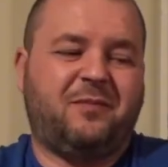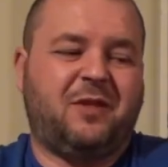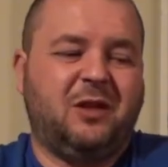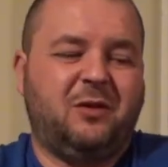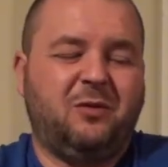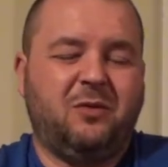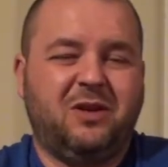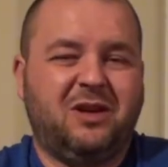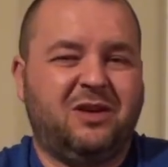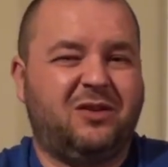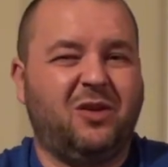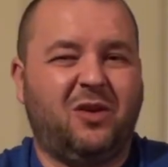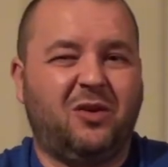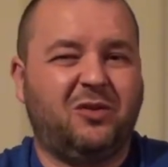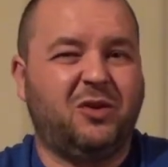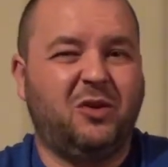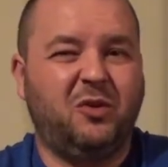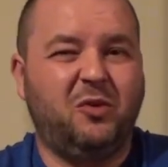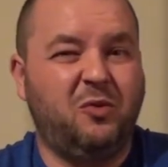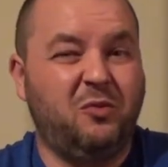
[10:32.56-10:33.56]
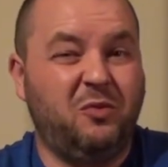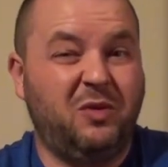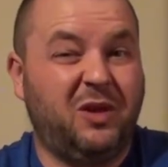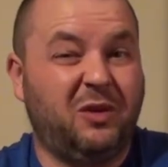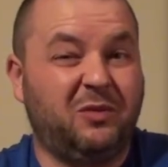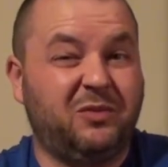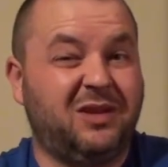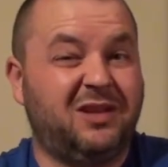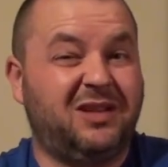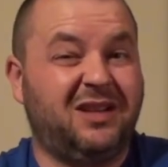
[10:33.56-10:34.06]
a Doctor Who
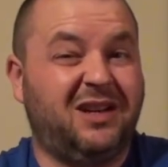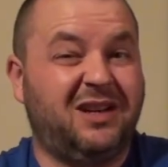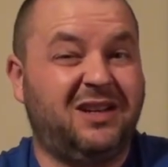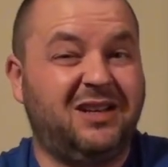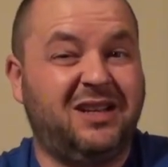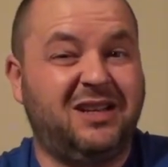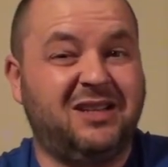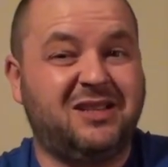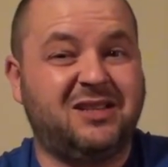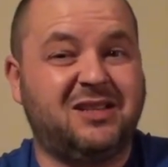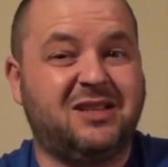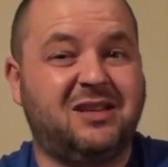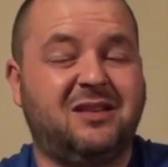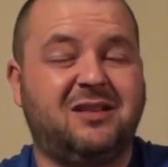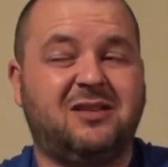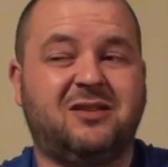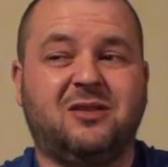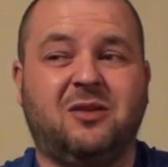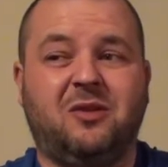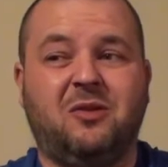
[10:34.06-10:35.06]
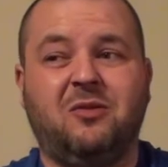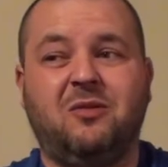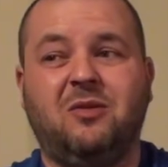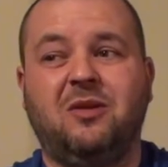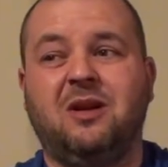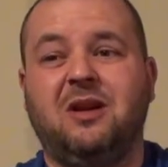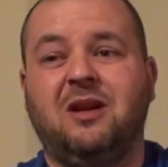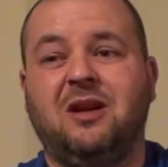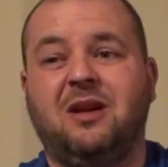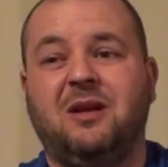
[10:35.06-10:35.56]
without the TARDIS.
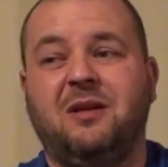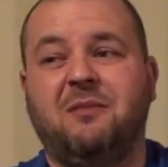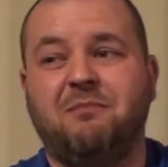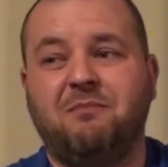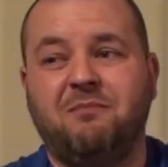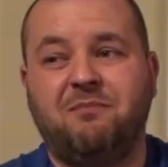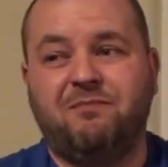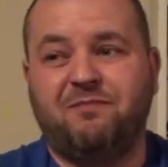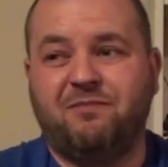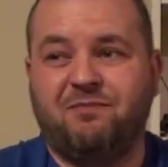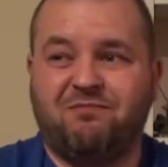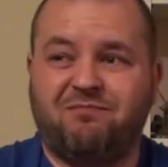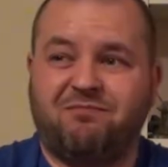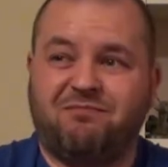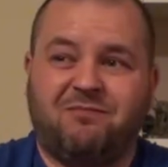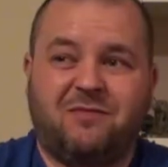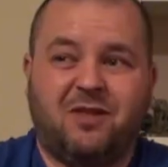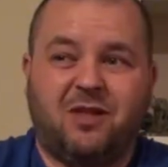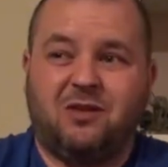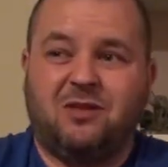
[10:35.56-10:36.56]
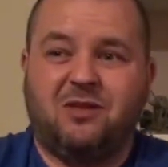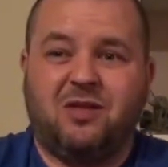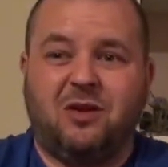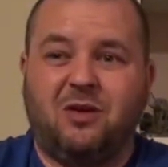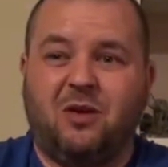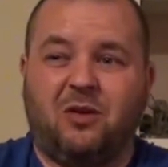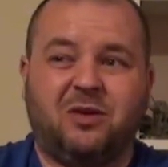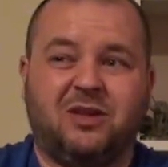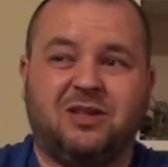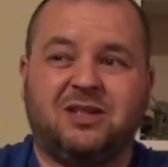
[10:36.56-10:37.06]
So the
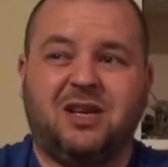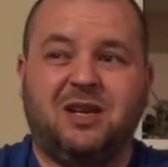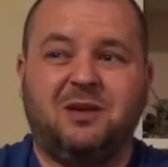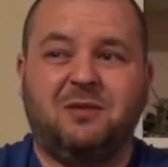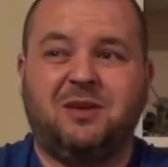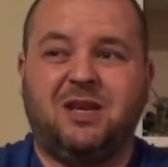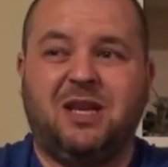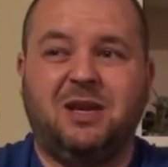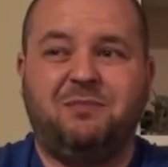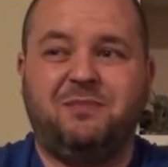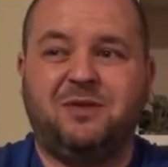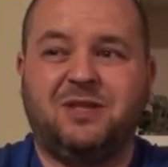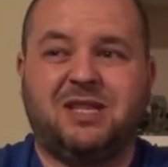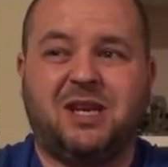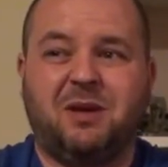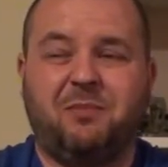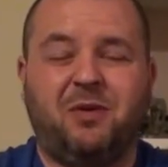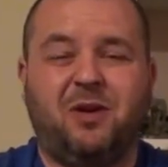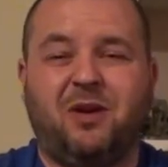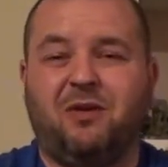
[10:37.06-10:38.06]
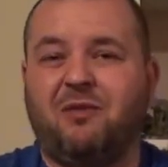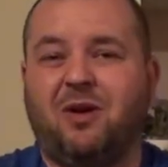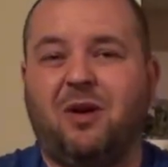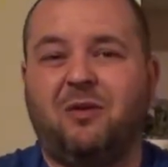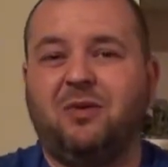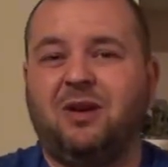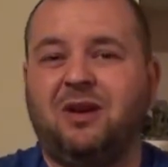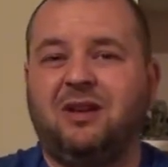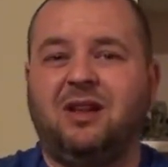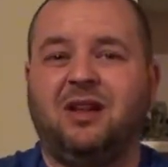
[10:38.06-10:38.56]
Doctor's gonna keep skipping
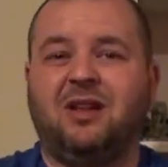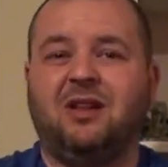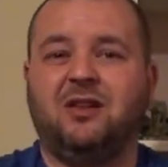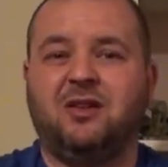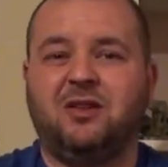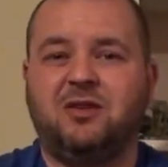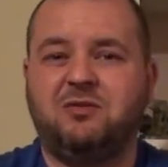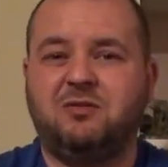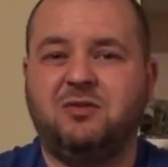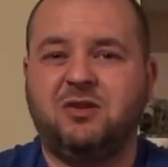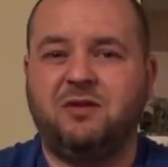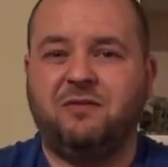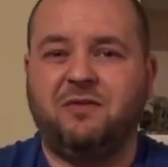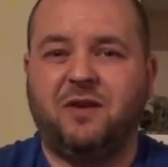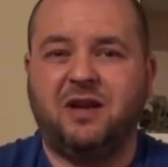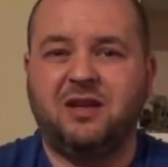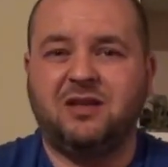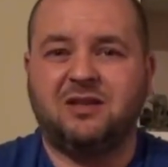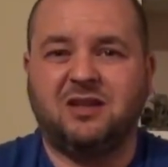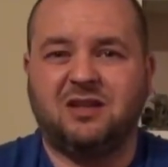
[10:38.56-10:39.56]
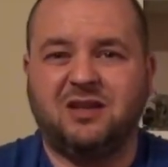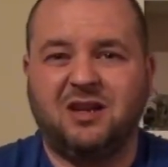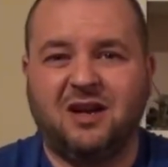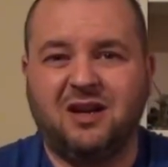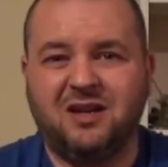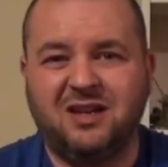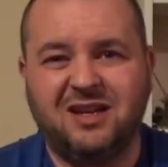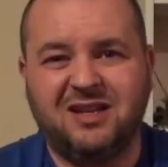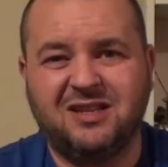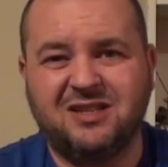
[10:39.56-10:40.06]
around until she finds the
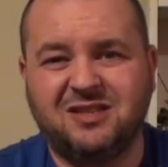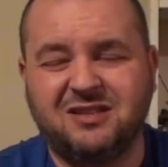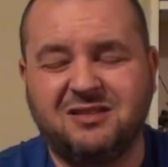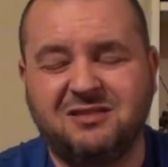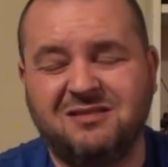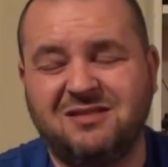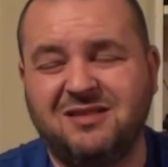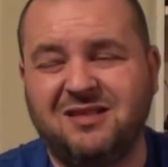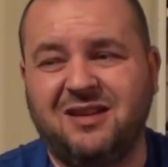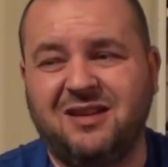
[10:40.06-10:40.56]
TARDIS.